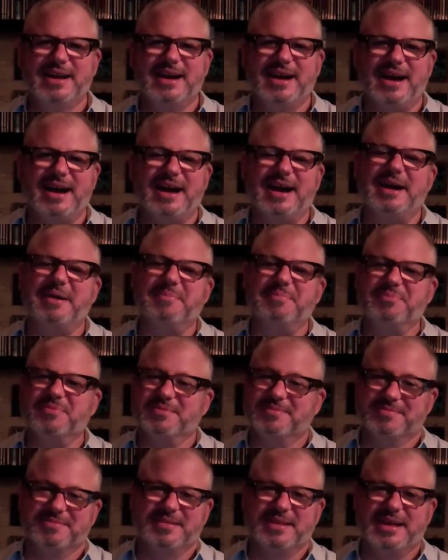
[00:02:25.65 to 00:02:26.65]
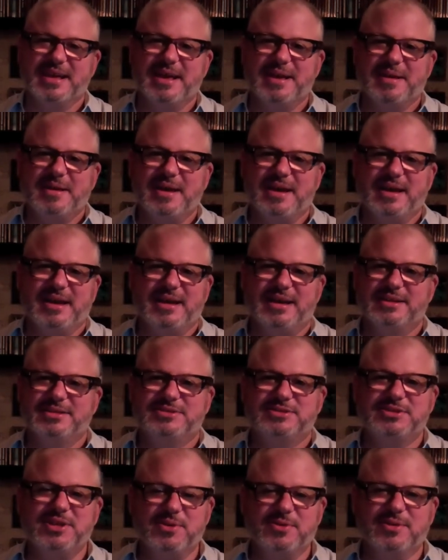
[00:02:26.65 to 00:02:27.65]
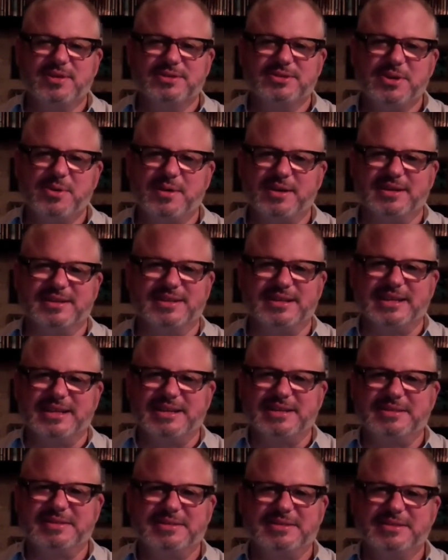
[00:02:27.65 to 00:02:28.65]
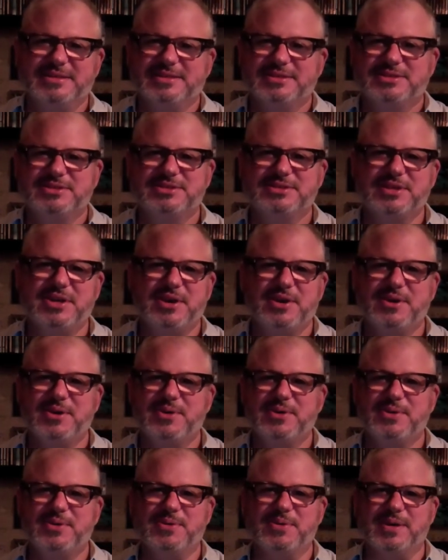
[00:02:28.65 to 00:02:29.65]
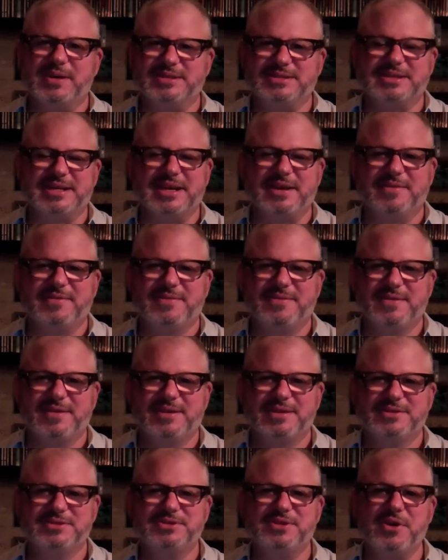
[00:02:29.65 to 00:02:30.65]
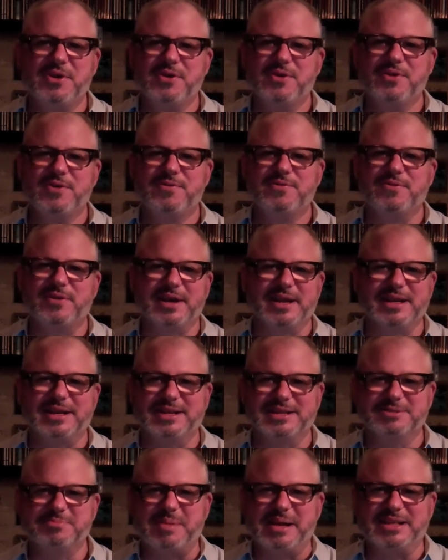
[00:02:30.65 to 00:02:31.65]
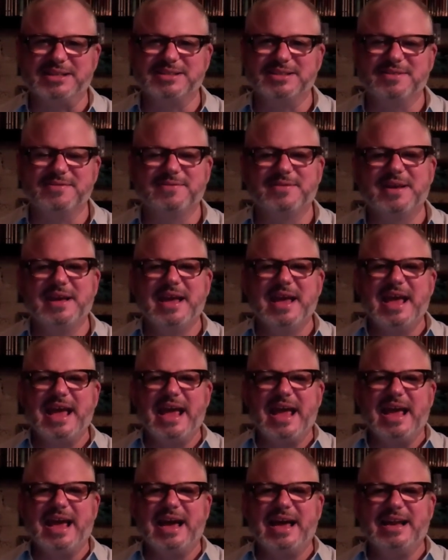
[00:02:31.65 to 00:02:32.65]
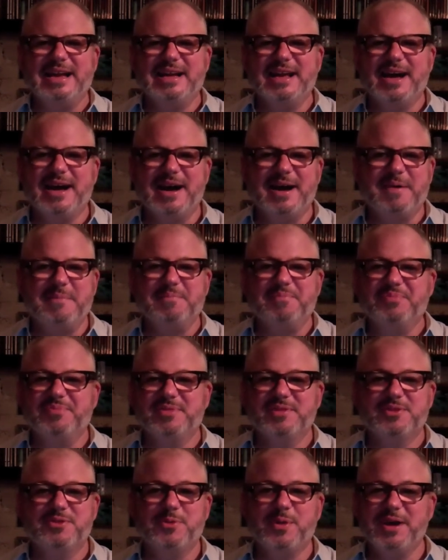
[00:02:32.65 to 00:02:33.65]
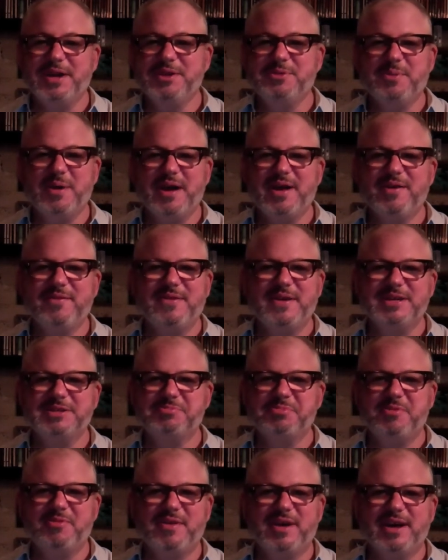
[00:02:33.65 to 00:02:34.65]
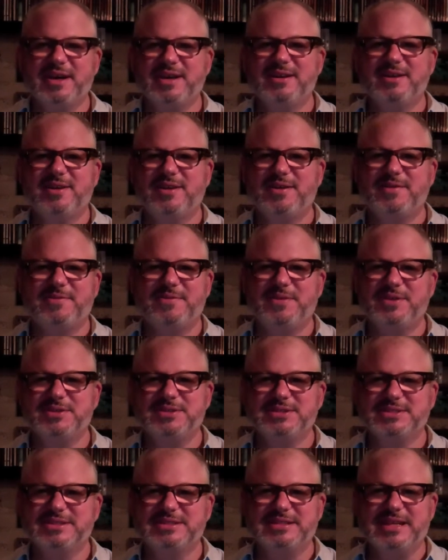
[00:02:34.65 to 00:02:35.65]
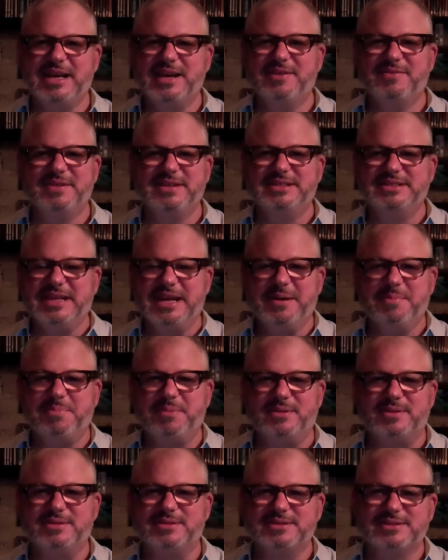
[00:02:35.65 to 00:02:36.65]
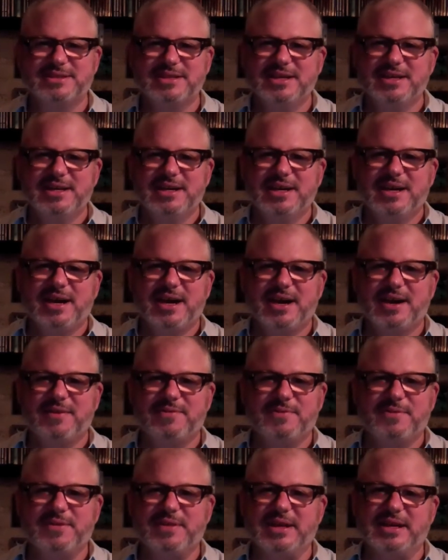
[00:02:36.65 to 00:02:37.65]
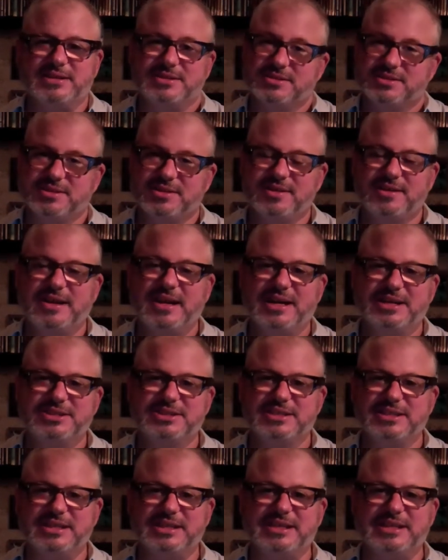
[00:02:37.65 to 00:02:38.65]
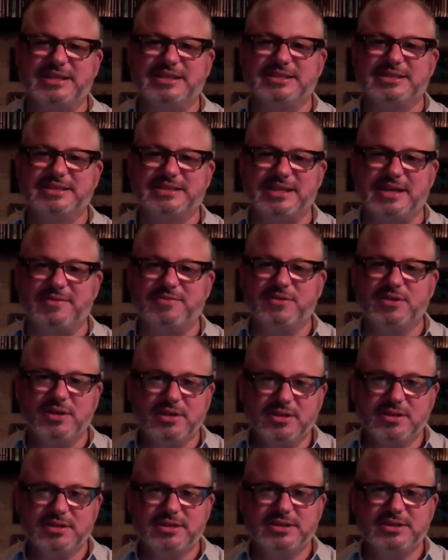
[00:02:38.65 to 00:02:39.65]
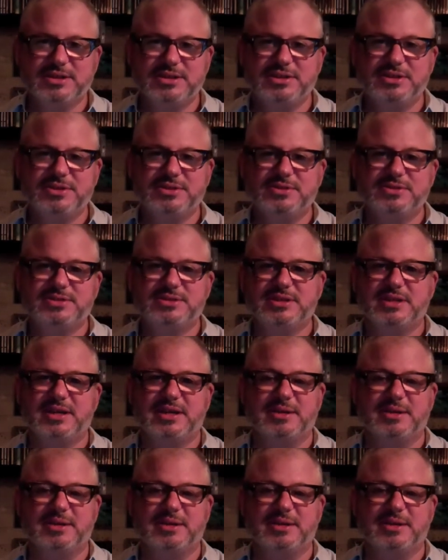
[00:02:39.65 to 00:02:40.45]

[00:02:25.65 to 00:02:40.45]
So unclean, so unsafe, so freaking expensive. And 2012 has provided our first set of examples for this. There are actually several in the news.